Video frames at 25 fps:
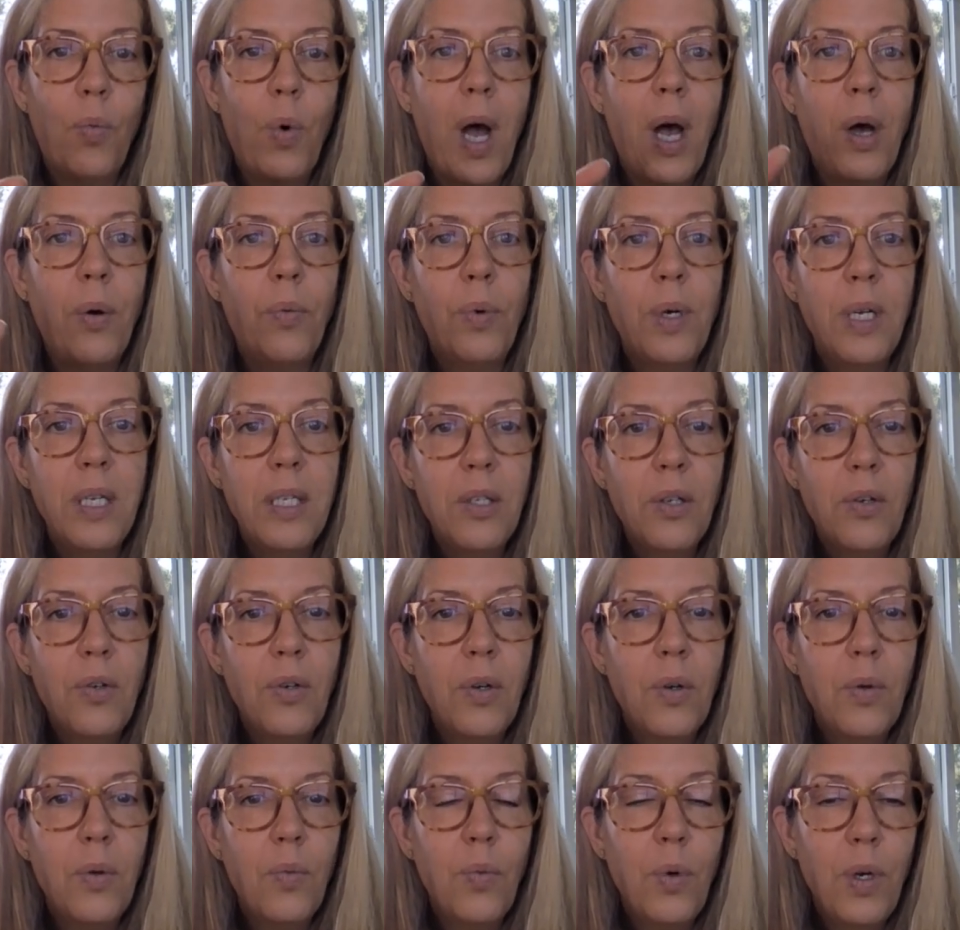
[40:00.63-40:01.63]
While
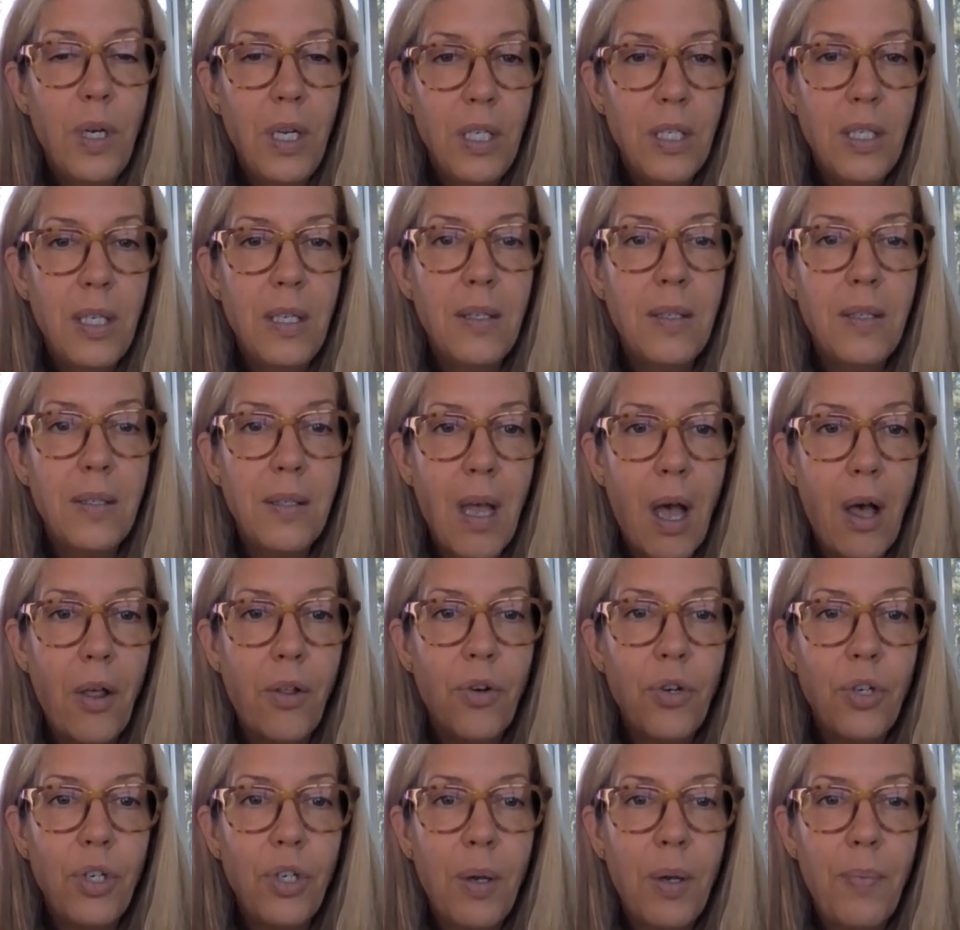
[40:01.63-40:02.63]
recent
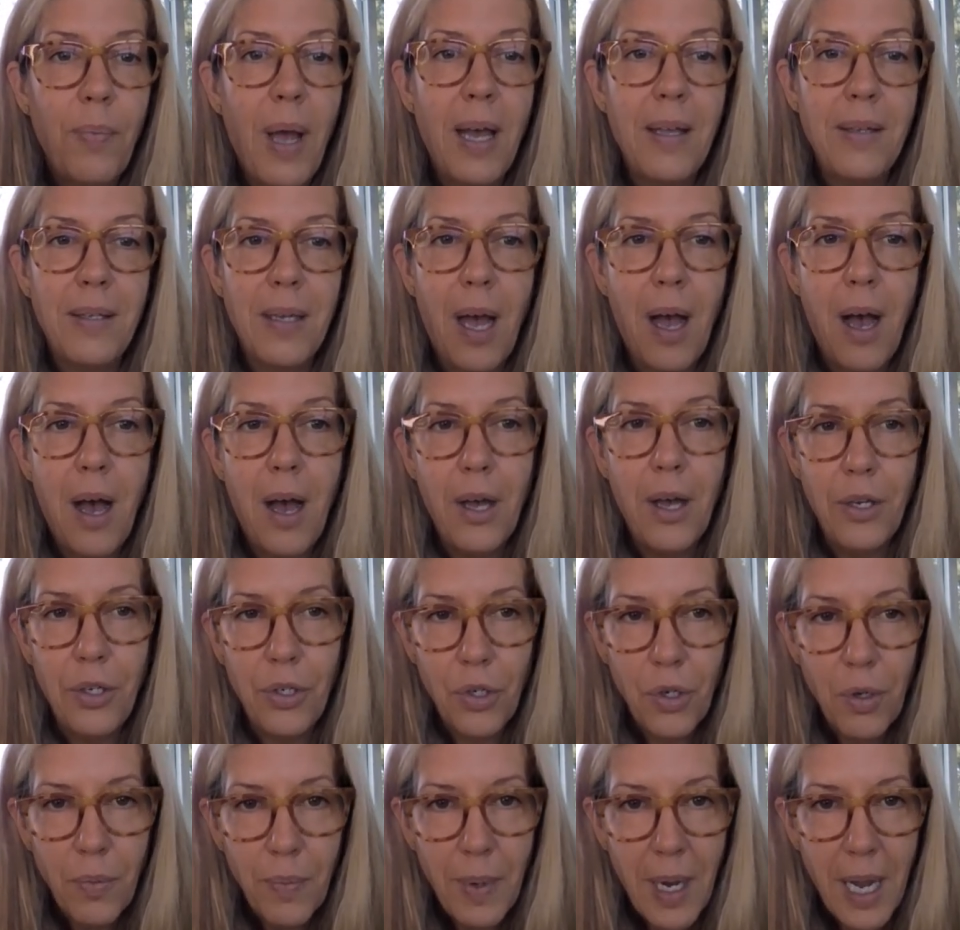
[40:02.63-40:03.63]
scholarship has
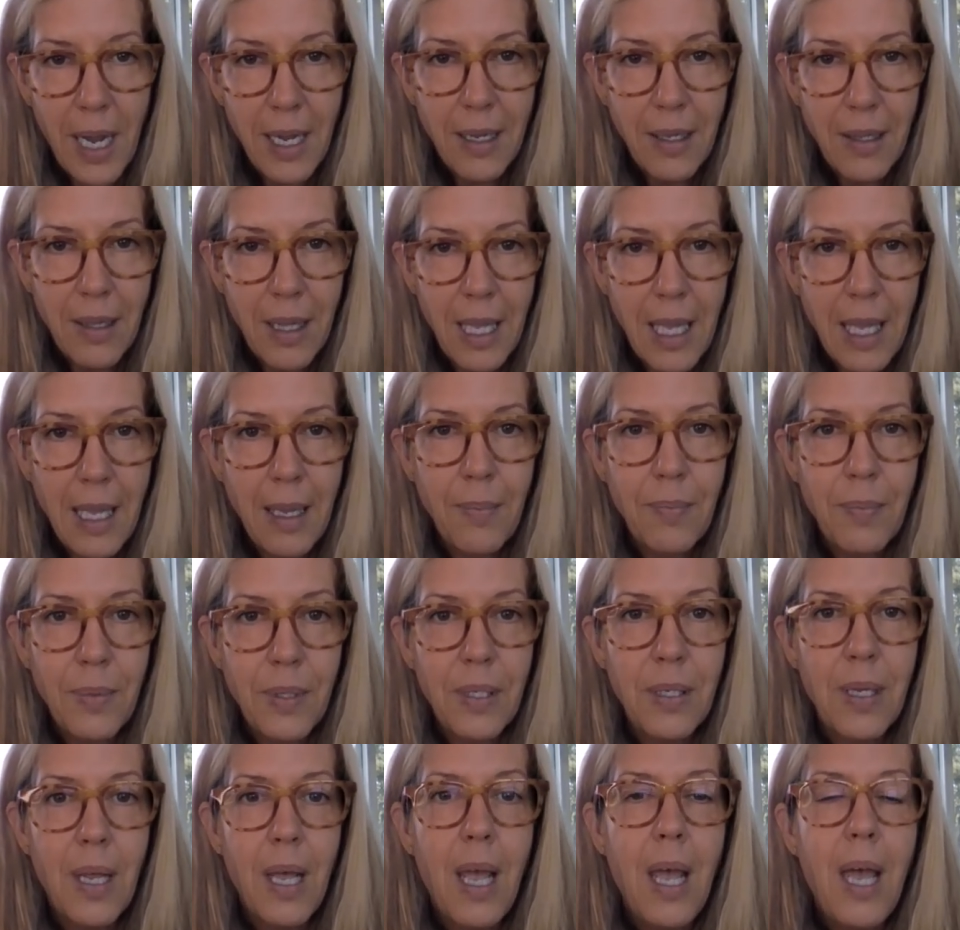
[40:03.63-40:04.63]
undermined
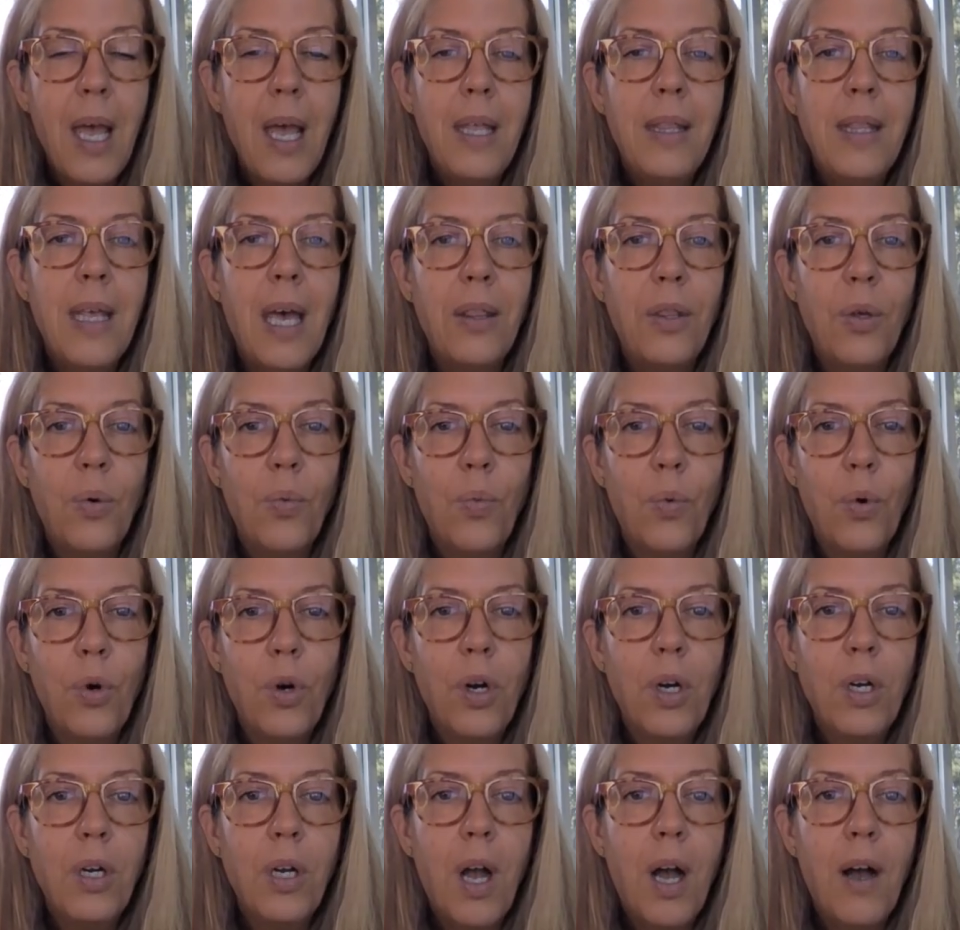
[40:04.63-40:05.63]
claims that the
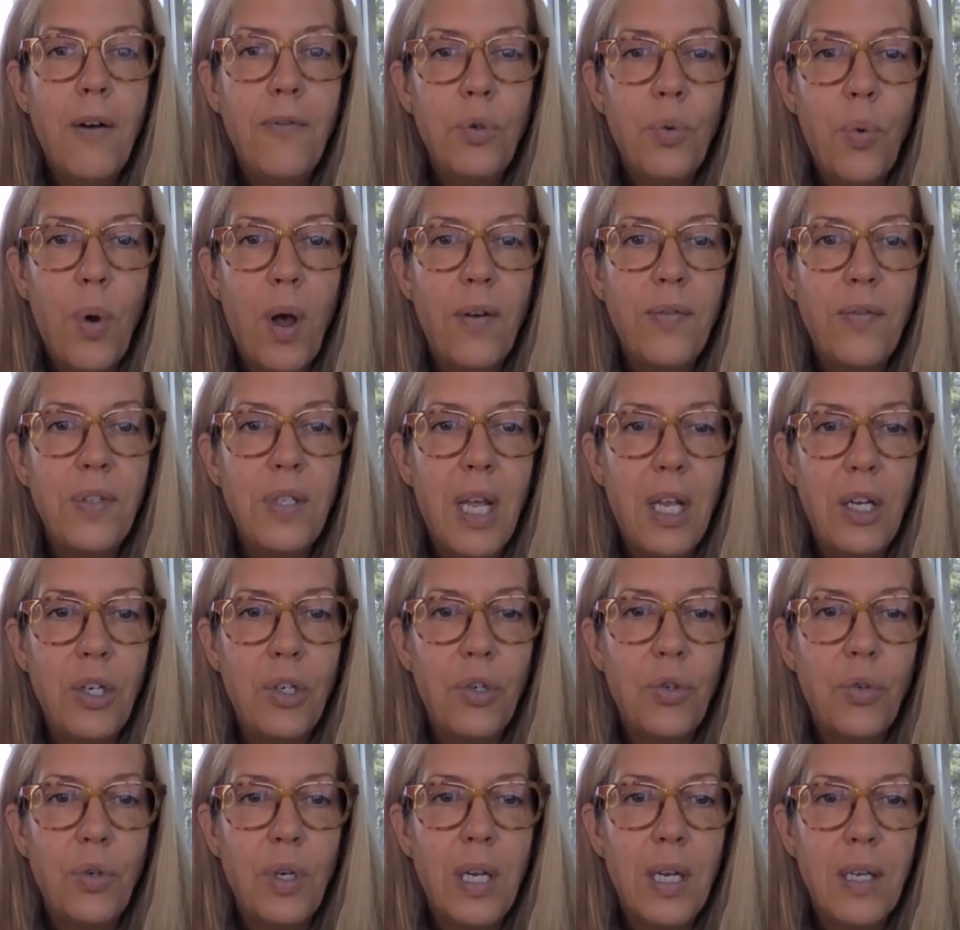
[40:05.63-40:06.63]
work of 12th
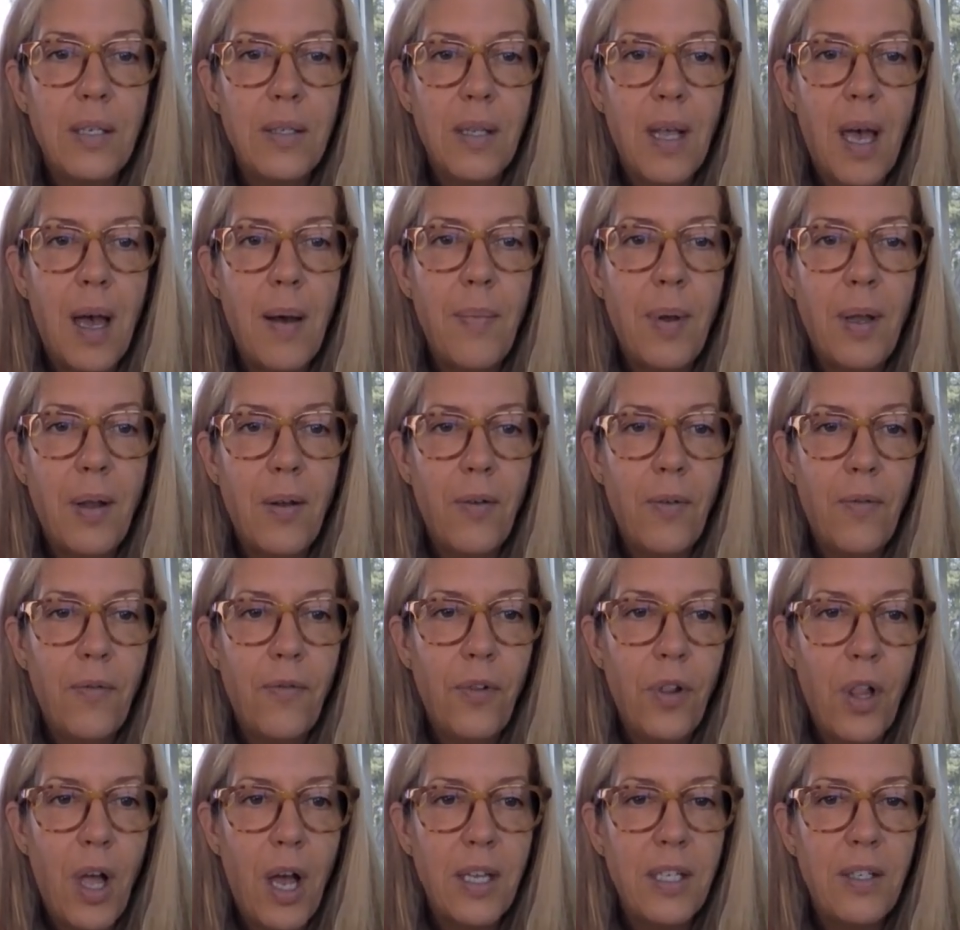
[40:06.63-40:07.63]
century Islamic
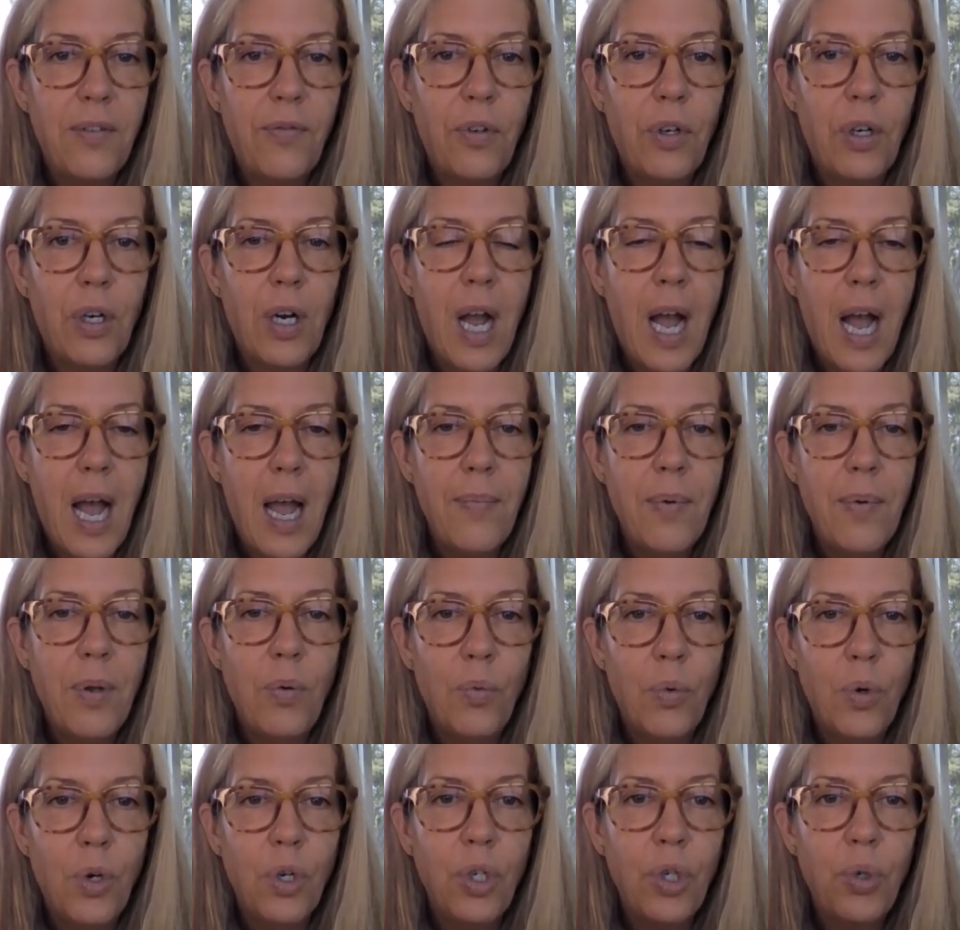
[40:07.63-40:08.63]
philosopher
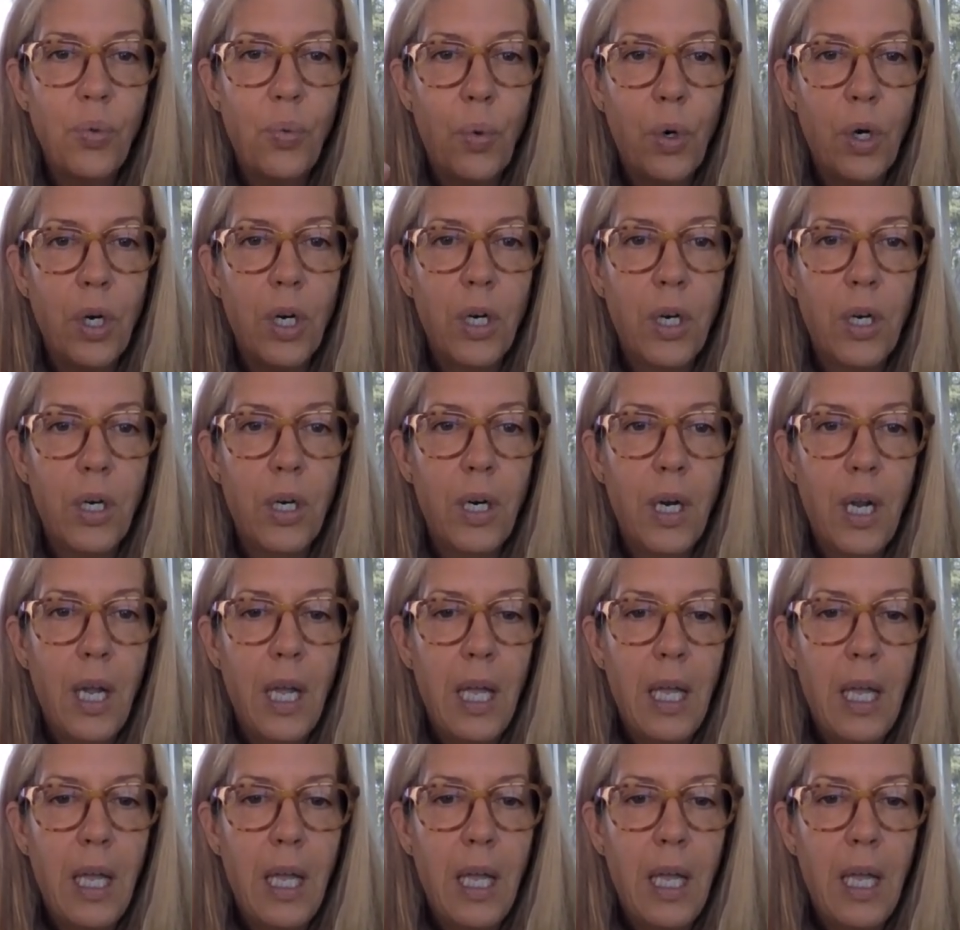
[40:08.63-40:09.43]
Ibn Rushd were